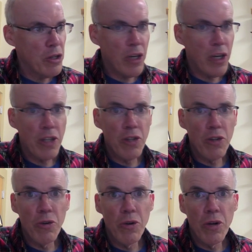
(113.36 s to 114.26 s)
Good on
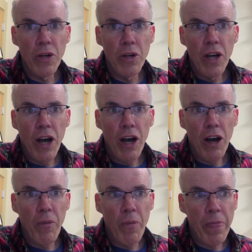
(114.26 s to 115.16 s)
you.
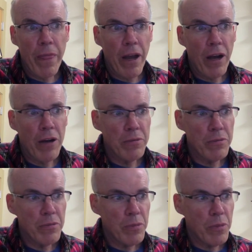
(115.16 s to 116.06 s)
Um,
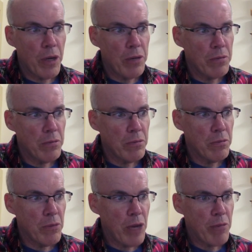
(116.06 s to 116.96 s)
um, um,
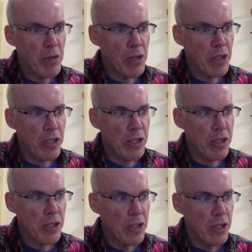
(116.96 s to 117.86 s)
my prediction
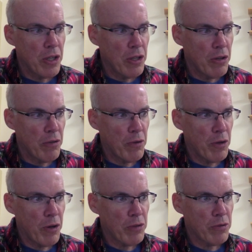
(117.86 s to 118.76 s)
is if
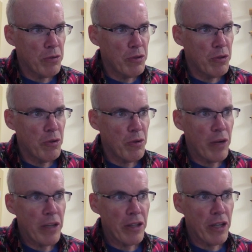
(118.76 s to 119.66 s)
we all do the
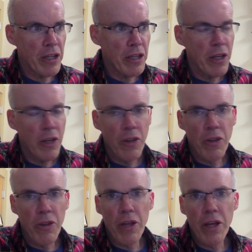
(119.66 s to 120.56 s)
right thing,
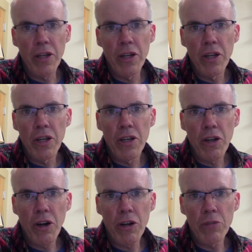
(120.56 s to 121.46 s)
then
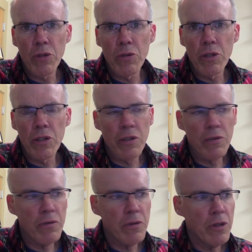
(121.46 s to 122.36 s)
karma
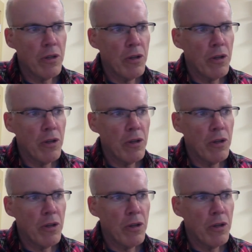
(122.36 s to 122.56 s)
will have